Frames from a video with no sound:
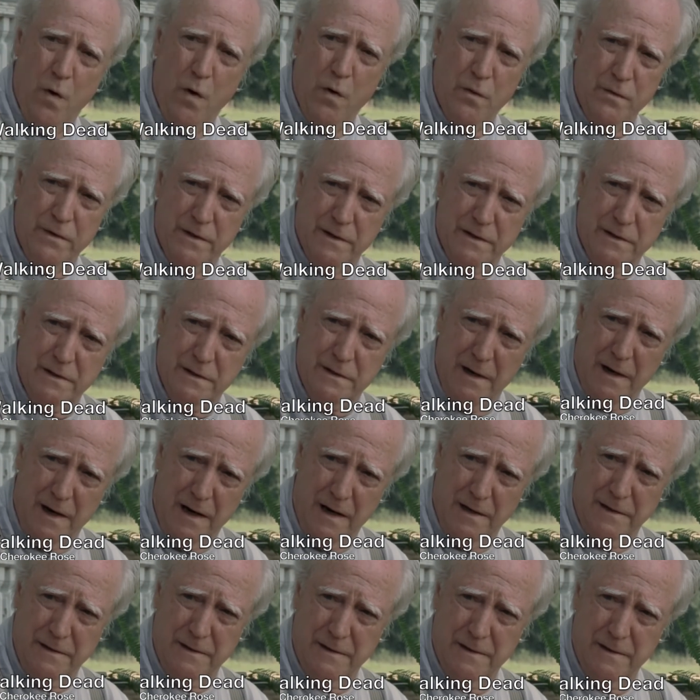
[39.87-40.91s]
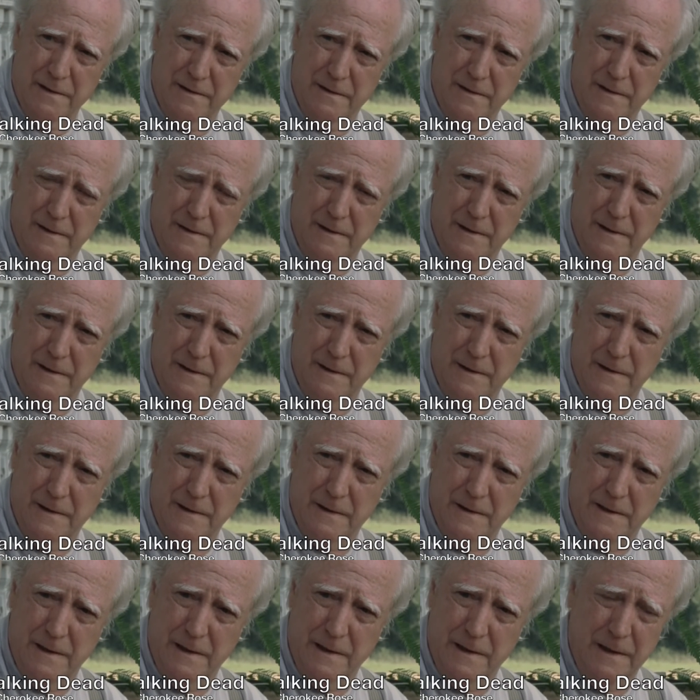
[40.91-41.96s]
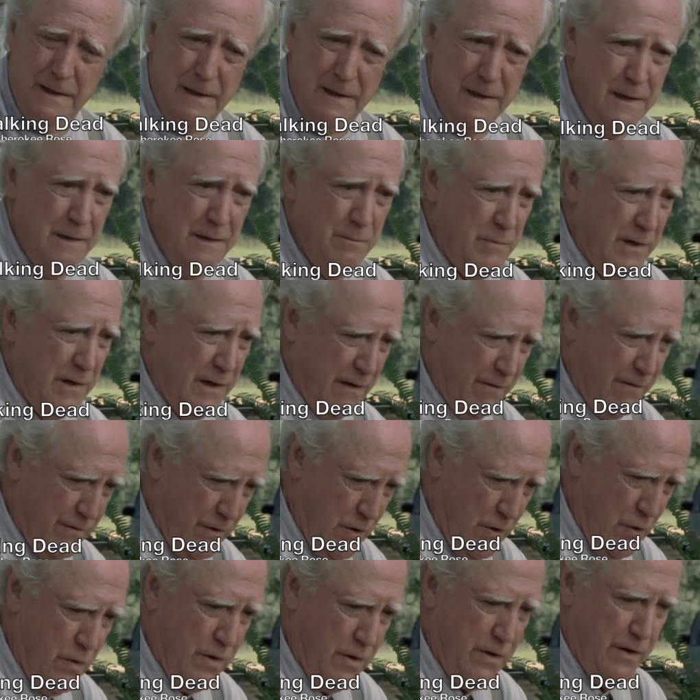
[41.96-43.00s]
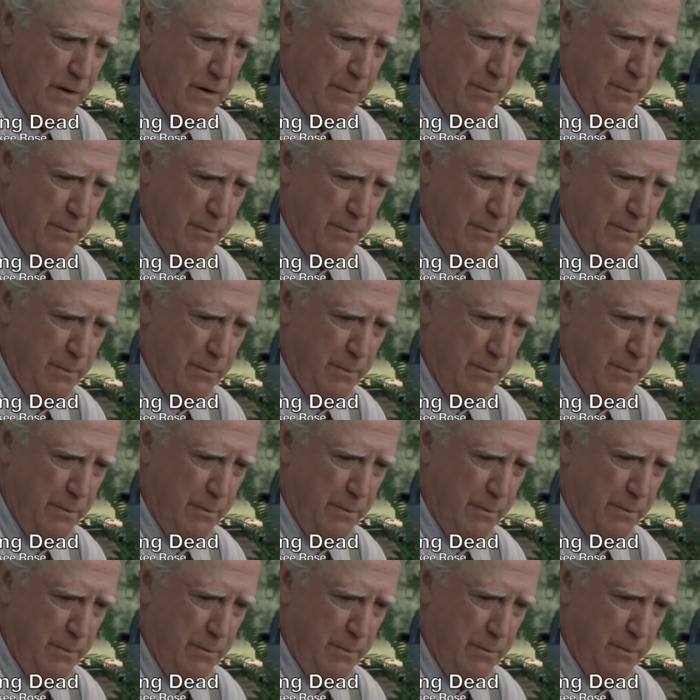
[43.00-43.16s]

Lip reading: Herschel says if they follow his rules, he'll consider it.